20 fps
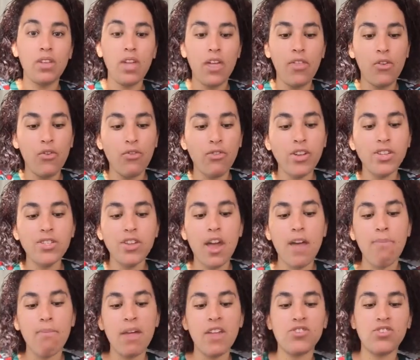And the reason I
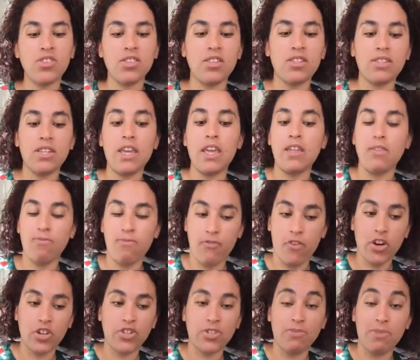mentioned this
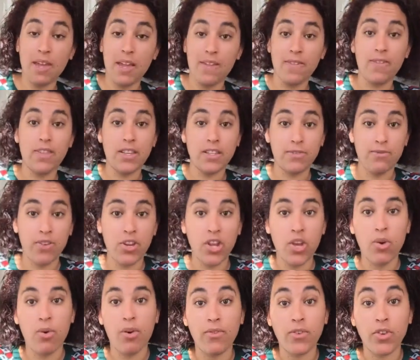friendship in this
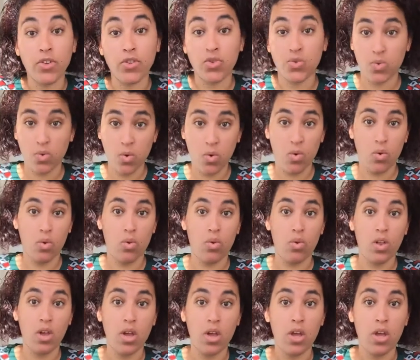video control,